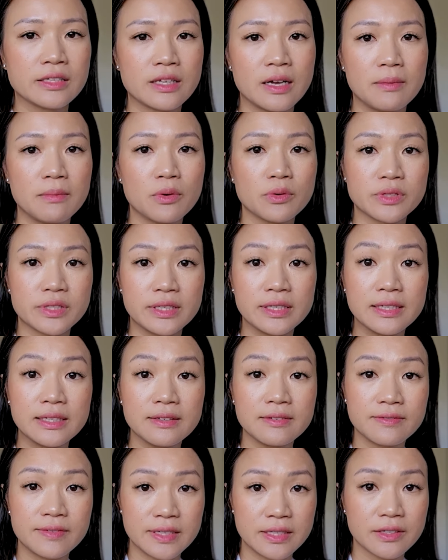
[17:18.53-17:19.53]
are
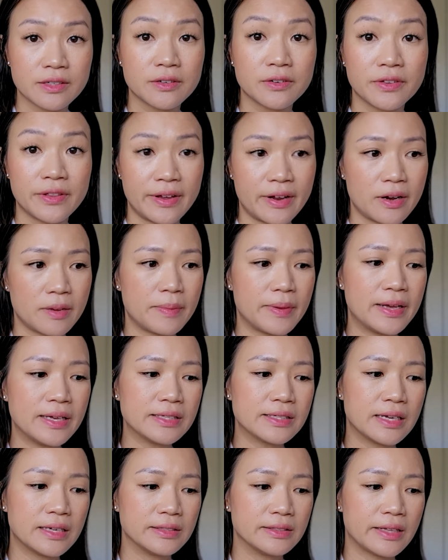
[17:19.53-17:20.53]
mostly physical
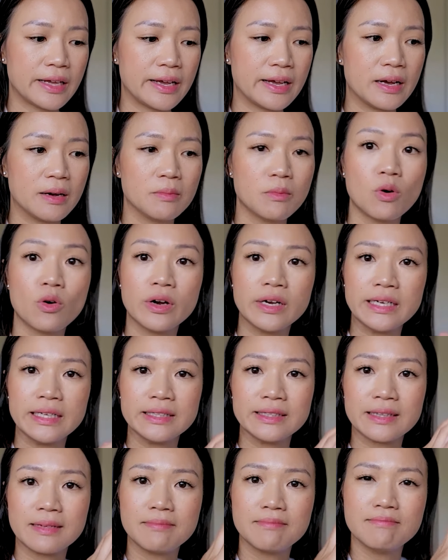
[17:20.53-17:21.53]
therapists and they are more
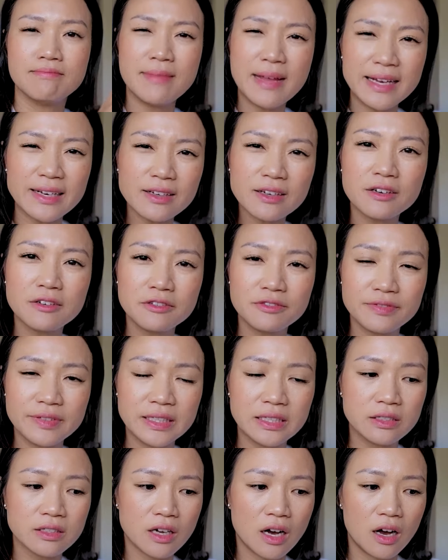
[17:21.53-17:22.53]
in the medical
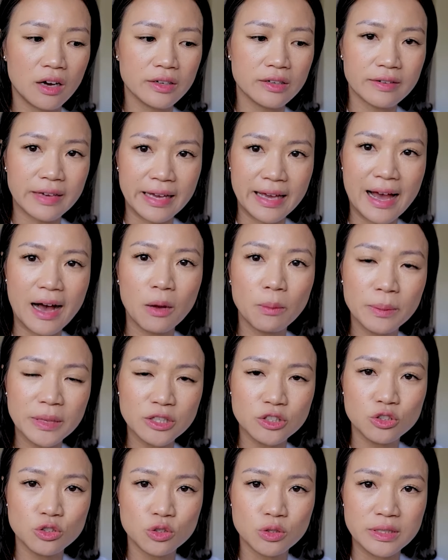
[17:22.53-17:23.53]
field on,
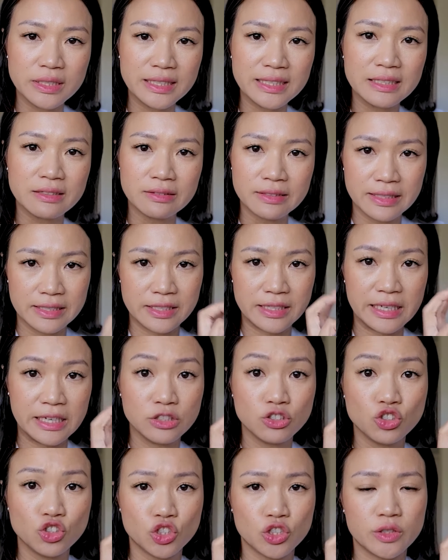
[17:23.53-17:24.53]
helping you to heal these
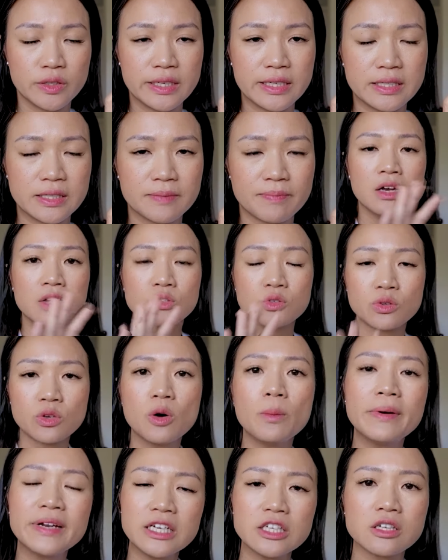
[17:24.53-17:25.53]
injuries. So
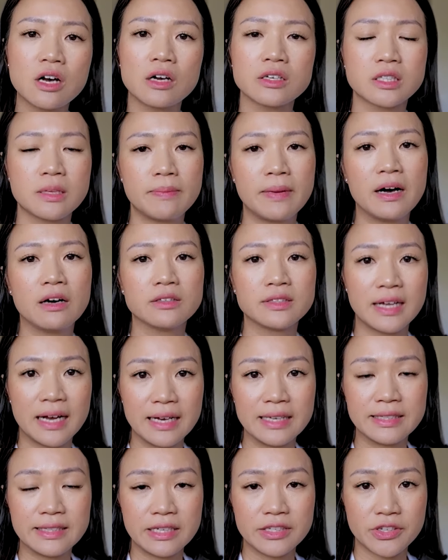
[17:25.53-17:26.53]
nobody talks about
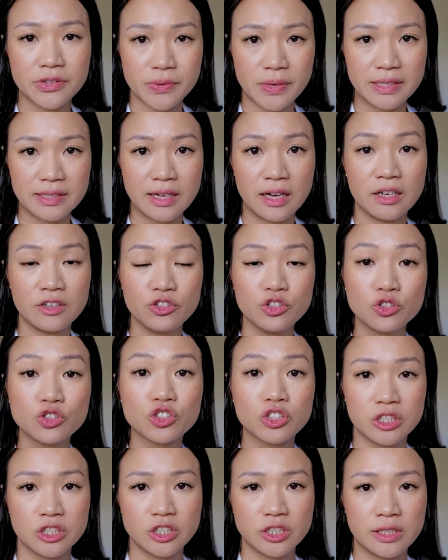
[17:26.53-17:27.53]
diastasis recti
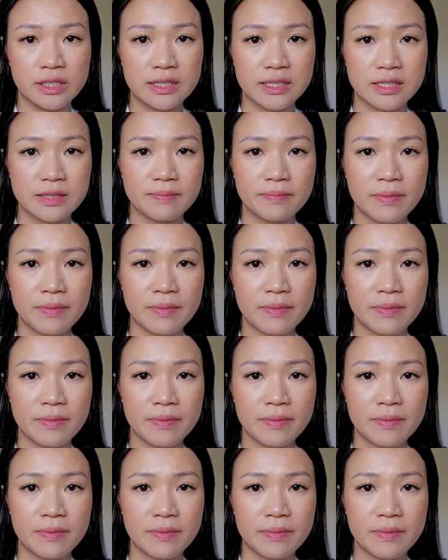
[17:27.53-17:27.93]
nutrition.